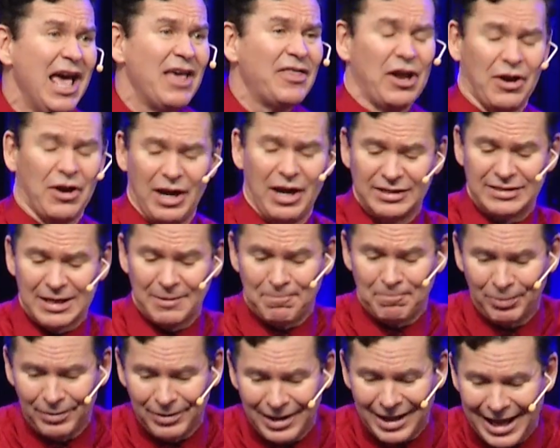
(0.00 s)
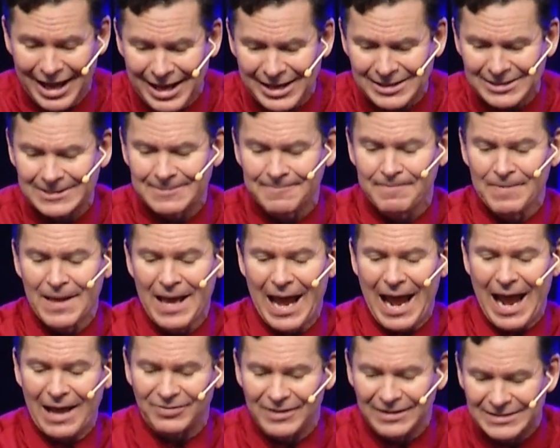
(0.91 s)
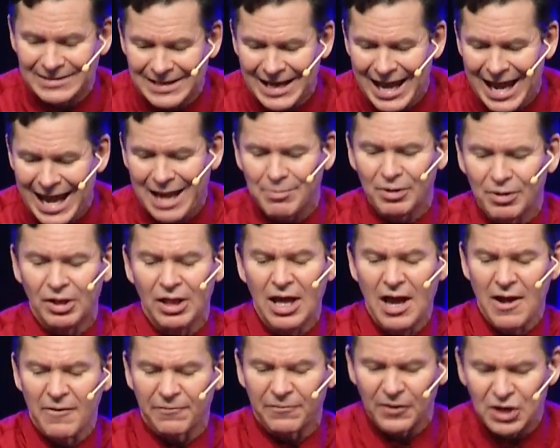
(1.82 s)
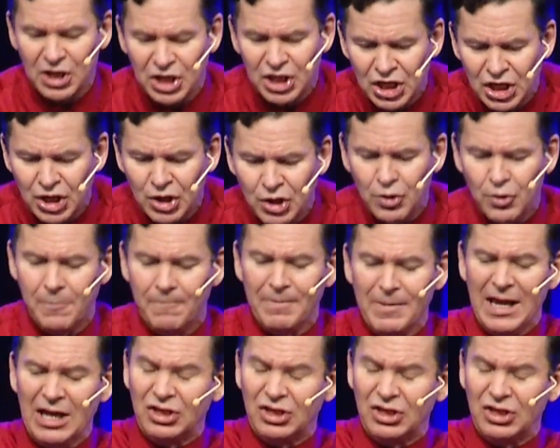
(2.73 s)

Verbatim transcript: there is a place at the table for you.